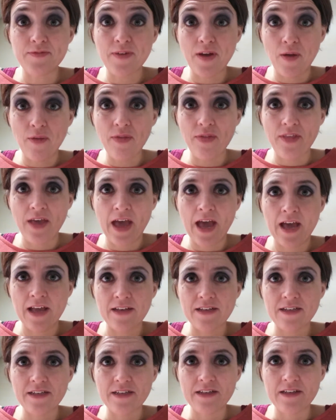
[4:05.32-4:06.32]
felt
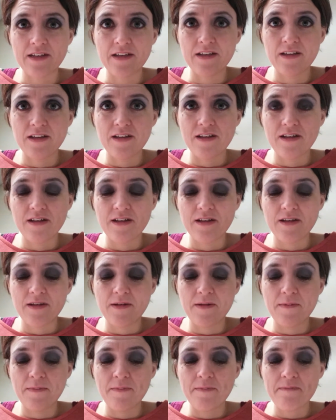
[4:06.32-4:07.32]
that.
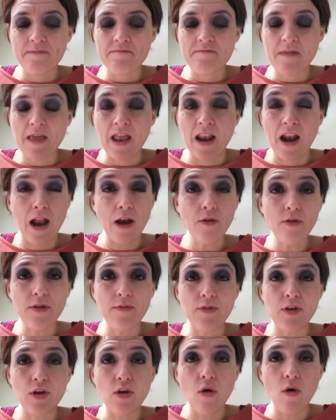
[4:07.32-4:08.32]
And I don't
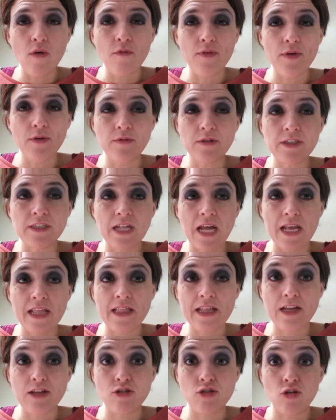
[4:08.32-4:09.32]
even know if it was like
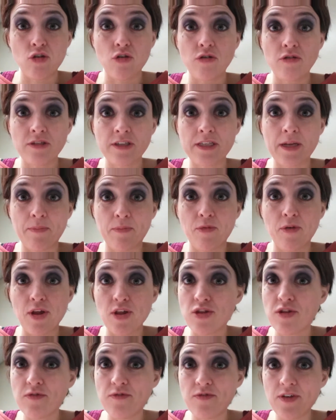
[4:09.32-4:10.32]
the eternal
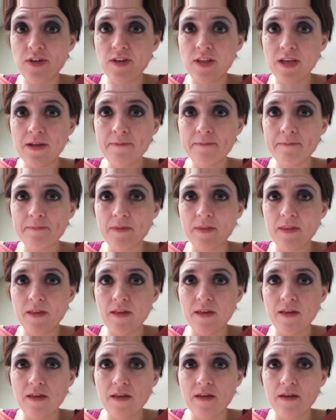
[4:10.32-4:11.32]
separation feeling,
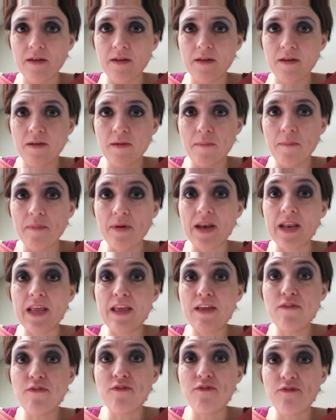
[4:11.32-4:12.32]
but
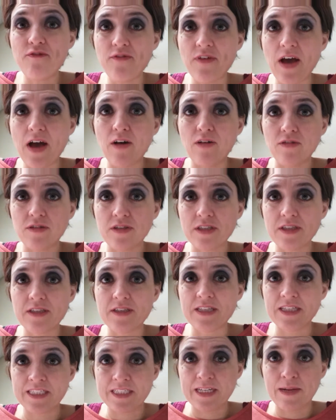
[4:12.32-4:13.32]
he felt
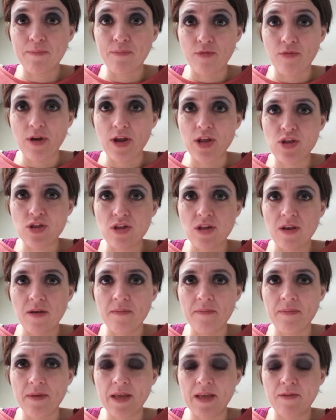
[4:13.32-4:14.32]
the separation
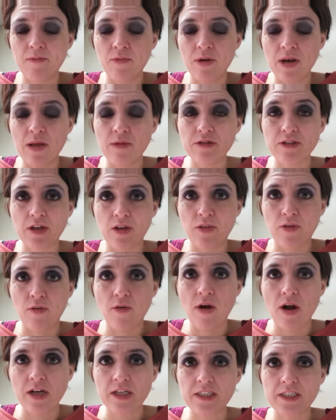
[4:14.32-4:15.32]
be- when he was on the
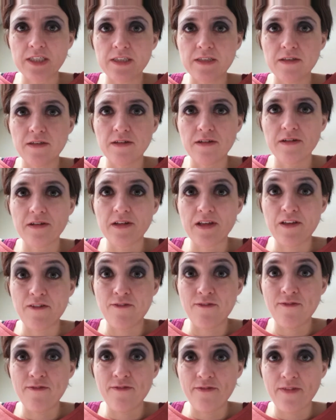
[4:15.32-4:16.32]
cross. He
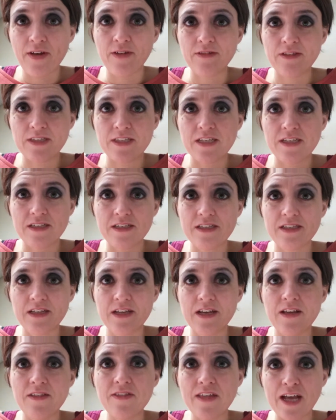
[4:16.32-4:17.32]
felt it.
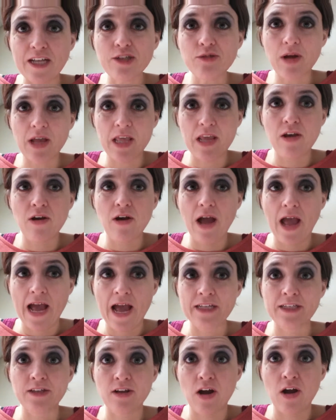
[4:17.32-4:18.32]
That's why he
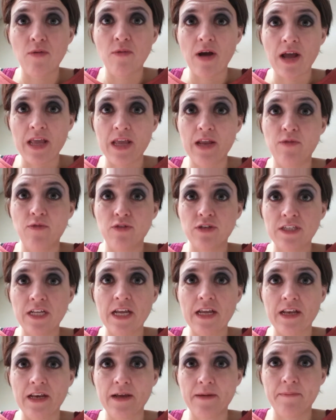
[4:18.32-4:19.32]
asked God why he'd
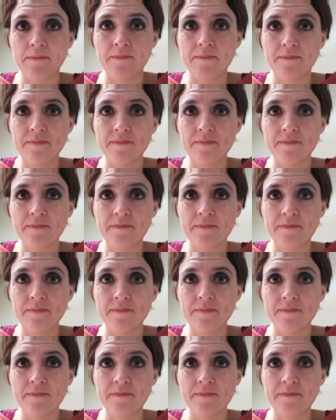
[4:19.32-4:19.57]
forsaken him.